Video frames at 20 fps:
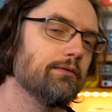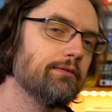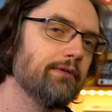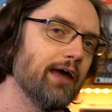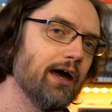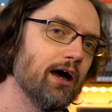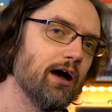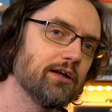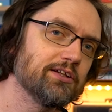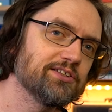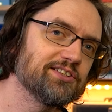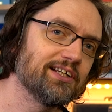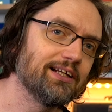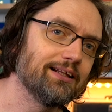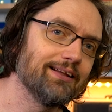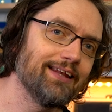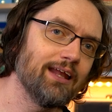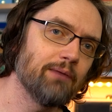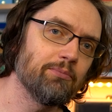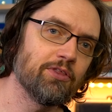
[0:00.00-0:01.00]
Now, how does it
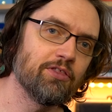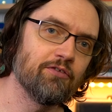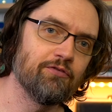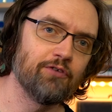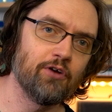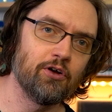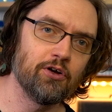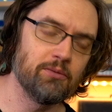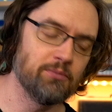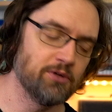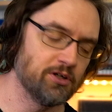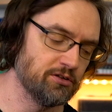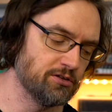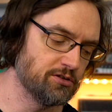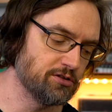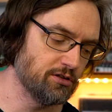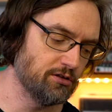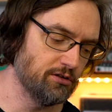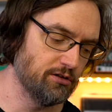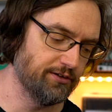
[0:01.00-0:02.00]
clean up with the volume
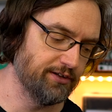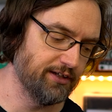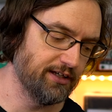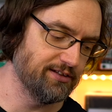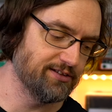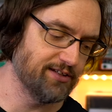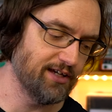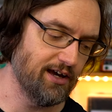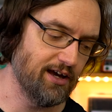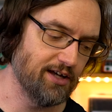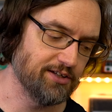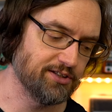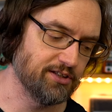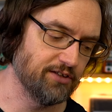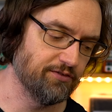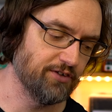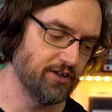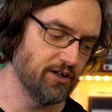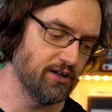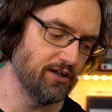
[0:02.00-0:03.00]
control on the guitar? So
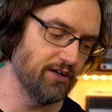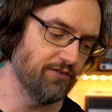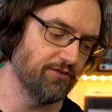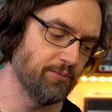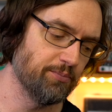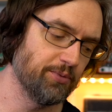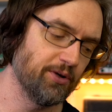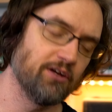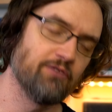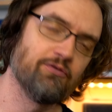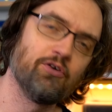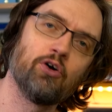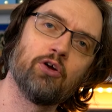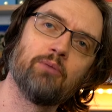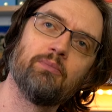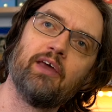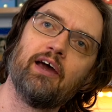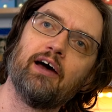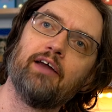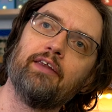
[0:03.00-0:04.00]
if I bring the
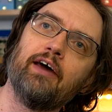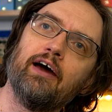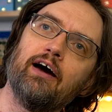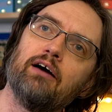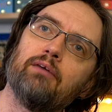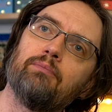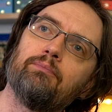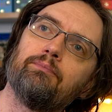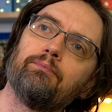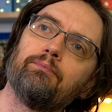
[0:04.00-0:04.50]
volume down now.